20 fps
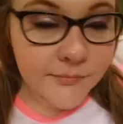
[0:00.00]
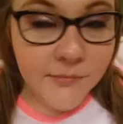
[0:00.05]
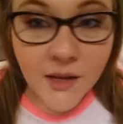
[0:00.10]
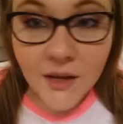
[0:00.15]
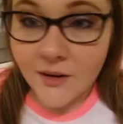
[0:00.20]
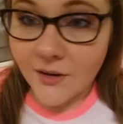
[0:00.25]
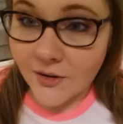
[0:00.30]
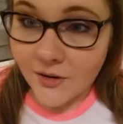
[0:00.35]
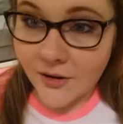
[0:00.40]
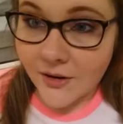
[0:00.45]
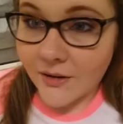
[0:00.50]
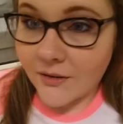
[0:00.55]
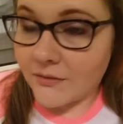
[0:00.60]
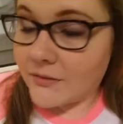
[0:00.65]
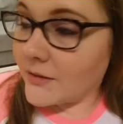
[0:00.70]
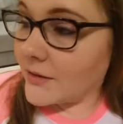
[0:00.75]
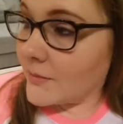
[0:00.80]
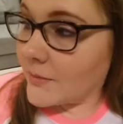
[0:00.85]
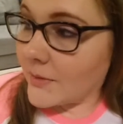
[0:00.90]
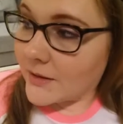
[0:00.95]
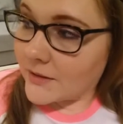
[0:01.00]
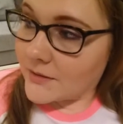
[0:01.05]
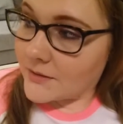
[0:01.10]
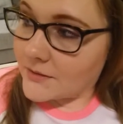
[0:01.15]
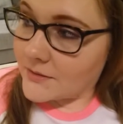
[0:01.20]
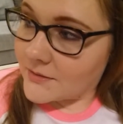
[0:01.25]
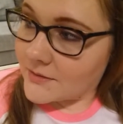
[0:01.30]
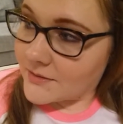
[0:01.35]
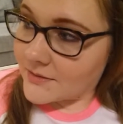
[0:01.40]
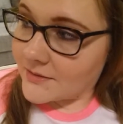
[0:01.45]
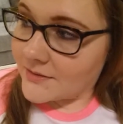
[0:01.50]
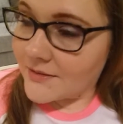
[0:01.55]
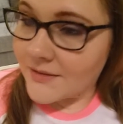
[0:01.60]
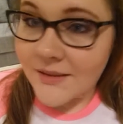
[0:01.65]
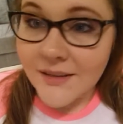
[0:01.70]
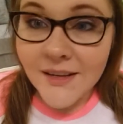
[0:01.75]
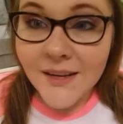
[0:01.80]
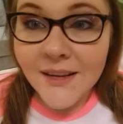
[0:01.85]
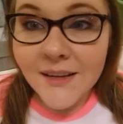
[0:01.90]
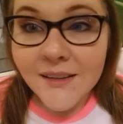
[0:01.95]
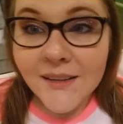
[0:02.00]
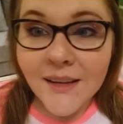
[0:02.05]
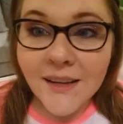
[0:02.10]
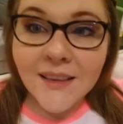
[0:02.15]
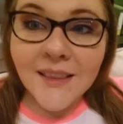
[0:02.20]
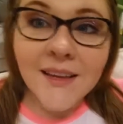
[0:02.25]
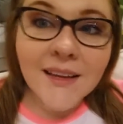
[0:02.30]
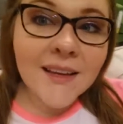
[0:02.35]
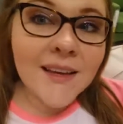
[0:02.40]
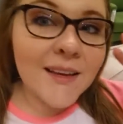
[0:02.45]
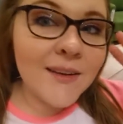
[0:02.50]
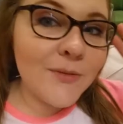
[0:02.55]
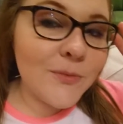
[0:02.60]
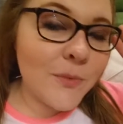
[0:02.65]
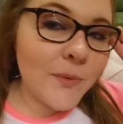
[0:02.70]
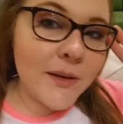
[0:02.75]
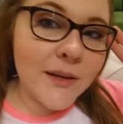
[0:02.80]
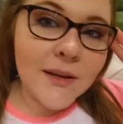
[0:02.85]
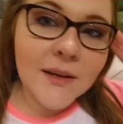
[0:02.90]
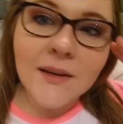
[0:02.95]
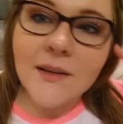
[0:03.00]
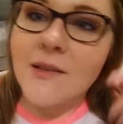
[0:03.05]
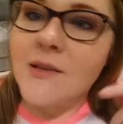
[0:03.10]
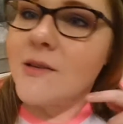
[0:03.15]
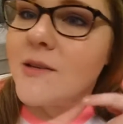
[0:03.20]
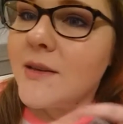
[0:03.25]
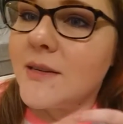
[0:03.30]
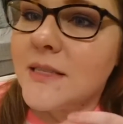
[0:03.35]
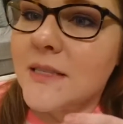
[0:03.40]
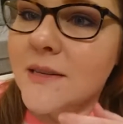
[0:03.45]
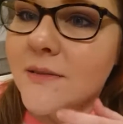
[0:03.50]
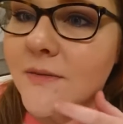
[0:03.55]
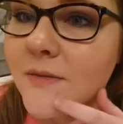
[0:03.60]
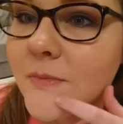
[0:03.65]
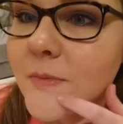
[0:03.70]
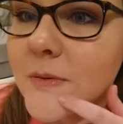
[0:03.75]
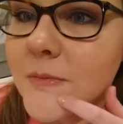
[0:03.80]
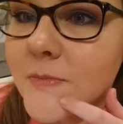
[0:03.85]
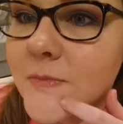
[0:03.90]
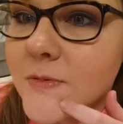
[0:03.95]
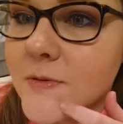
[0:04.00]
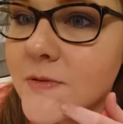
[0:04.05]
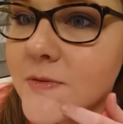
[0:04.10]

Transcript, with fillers: I don't know how I feel about this still. I think if we look, guys, I have a pimple.